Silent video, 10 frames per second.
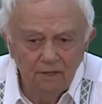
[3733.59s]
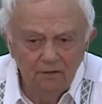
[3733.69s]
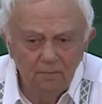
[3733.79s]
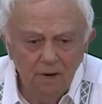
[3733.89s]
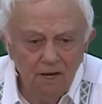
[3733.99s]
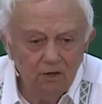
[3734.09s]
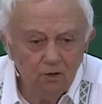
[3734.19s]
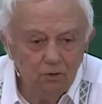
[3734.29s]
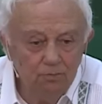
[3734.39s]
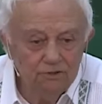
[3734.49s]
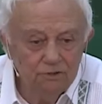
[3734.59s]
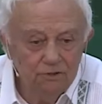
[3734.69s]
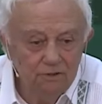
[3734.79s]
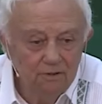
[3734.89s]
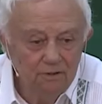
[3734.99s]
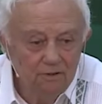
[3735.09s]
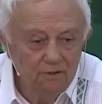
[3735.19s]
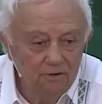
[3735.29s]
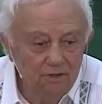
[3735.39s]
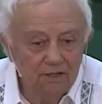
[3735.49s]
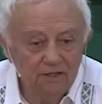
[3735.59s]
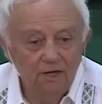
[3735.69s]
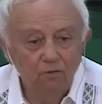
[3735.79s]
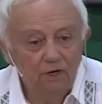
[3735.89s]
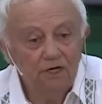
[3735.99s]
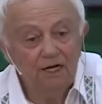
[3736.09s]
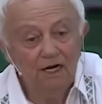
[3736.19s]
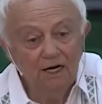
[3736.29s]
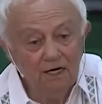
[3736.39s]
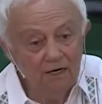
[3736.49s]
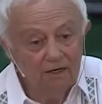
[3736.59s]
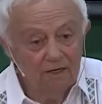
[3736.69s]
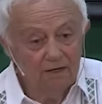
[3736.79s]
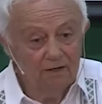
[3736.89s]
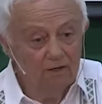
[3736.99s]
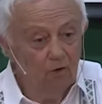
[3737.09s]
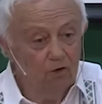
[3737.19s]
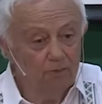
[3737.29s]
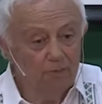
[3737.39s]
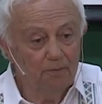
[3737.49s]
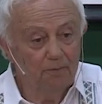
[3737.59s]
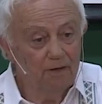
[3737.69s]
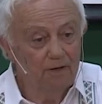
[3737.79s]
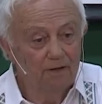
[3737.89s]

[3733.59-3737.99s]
the microbes, that they were killing the old people,